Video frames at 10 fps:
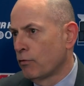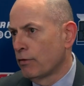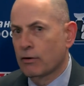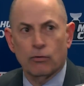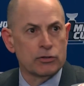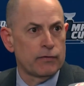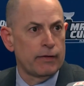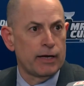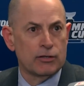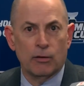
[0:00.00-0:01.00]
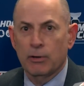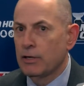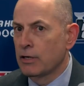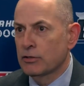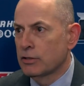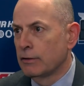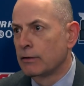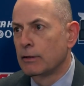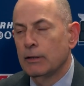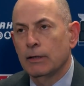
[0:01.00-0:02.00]
over the course of the last how many years, and
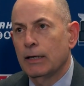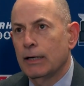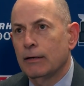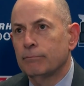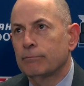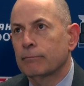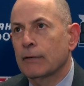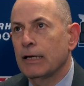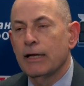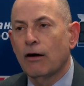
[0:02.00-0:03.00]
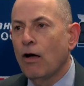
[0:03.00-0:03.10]
again,